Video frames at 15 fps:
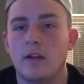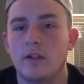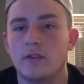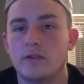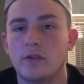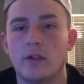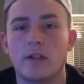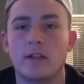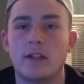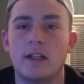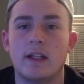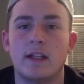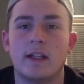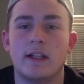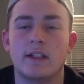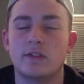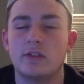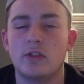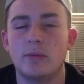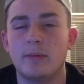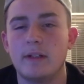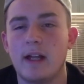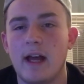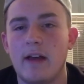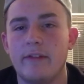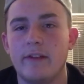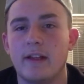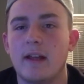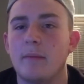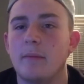snorkeling and like scuba
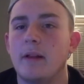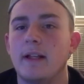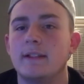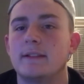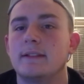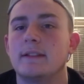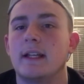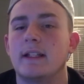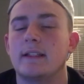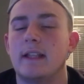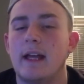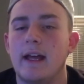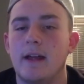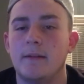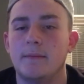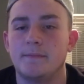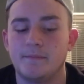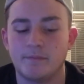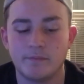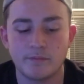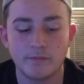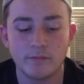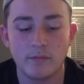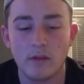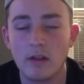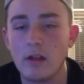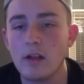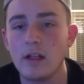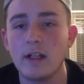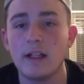diving in places like that,
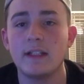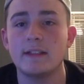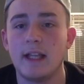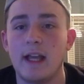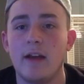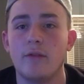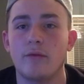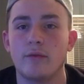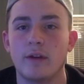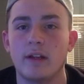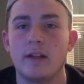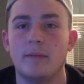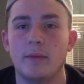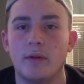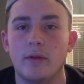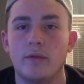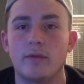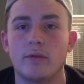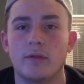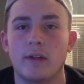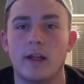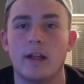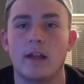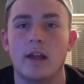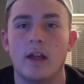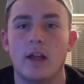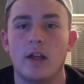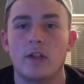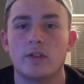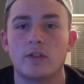because they have really beautiful like
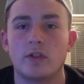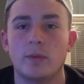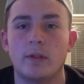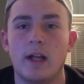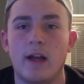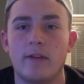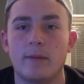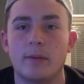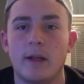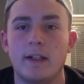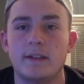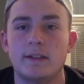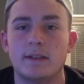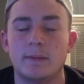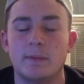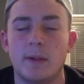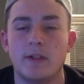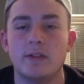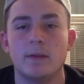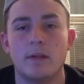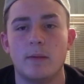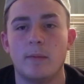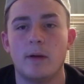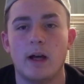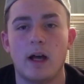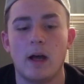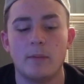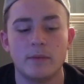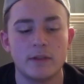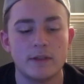scuba diving places, especially the
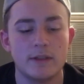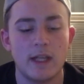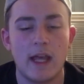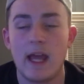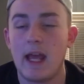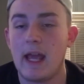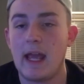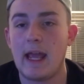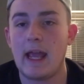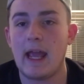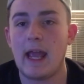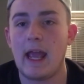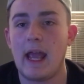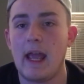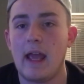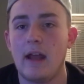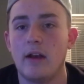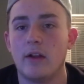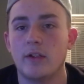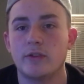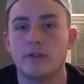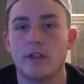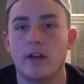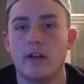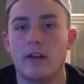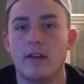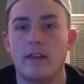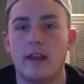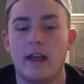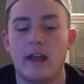Bahamas and
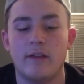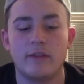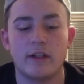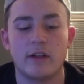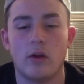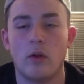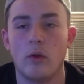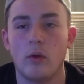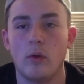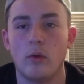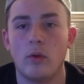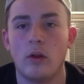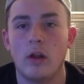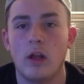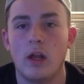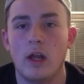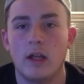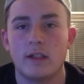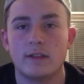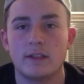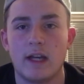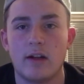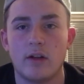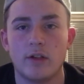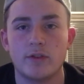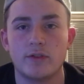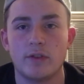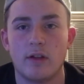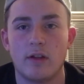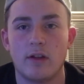Australia. They have like a whole side of
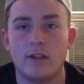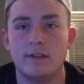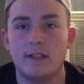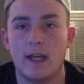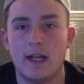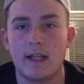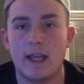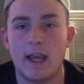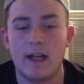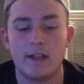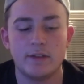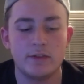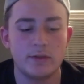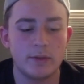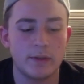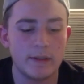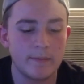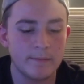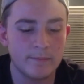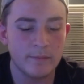Australia dedicated to it.